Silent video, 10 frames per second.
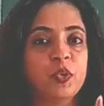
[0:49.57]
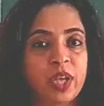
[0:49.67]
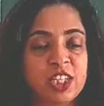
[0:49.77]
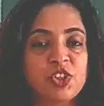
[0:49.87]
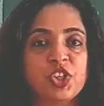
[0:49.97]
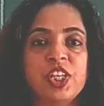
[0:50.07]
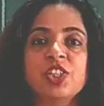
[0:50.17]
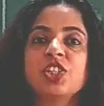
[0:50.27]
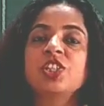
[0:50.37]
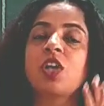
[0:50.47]
You can
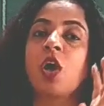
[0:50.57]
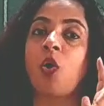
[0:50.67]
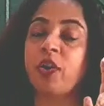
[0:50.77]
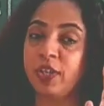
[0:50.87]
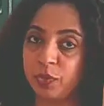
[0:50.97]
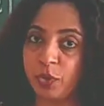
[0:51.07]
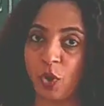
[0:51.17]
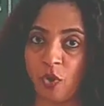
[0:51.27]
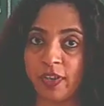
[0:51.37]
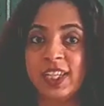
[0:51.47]
change it according to
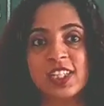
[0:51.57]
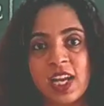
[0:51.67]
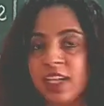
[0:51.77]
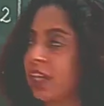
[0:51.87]
your needs. I'll